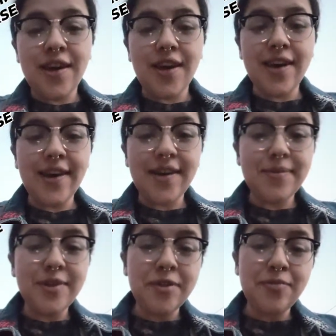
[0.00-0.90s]
Just
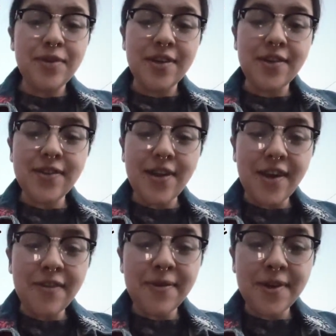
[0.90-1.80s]
because I
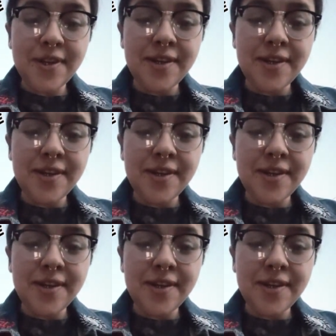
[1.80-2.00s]
wanted